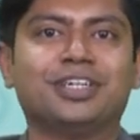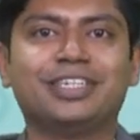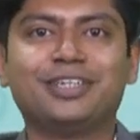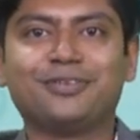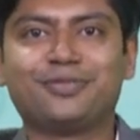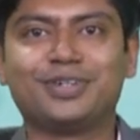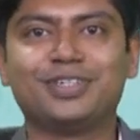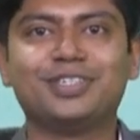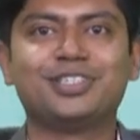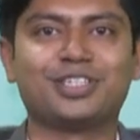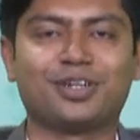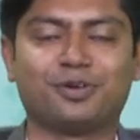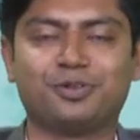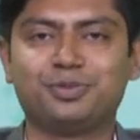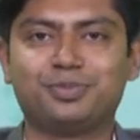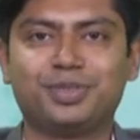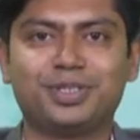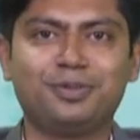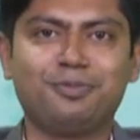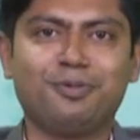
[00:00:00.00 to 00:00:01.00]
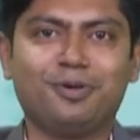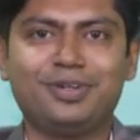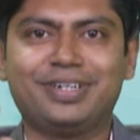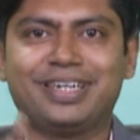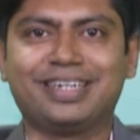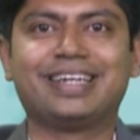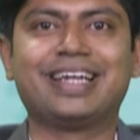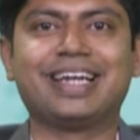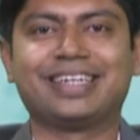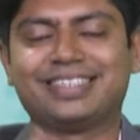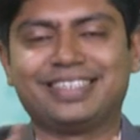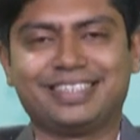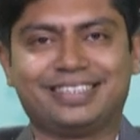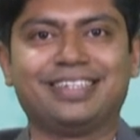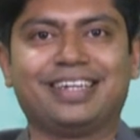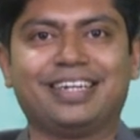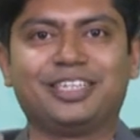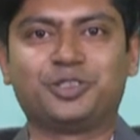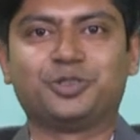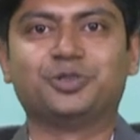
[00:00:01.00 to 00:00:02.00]
different sound, but we won't get it the
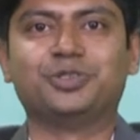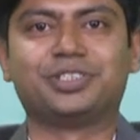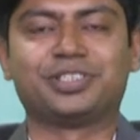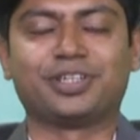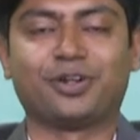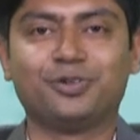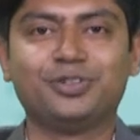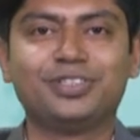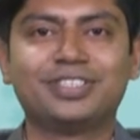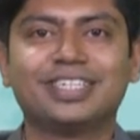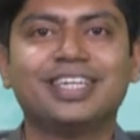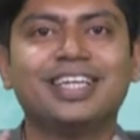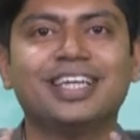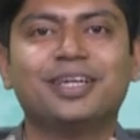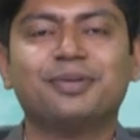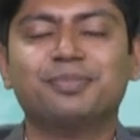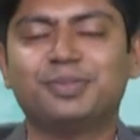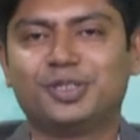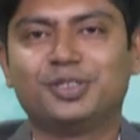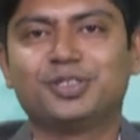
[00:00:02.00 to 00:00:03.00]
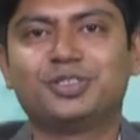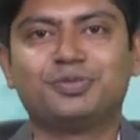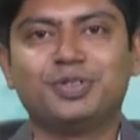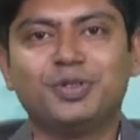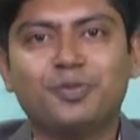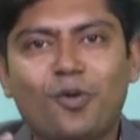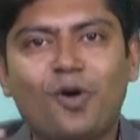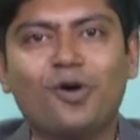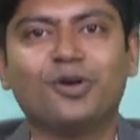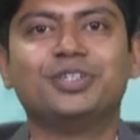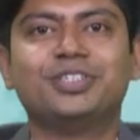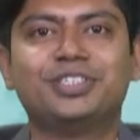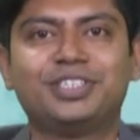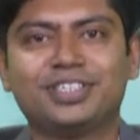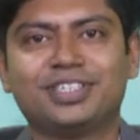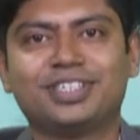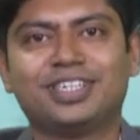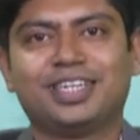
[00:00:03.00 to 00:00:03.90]
actual sounds because we won't.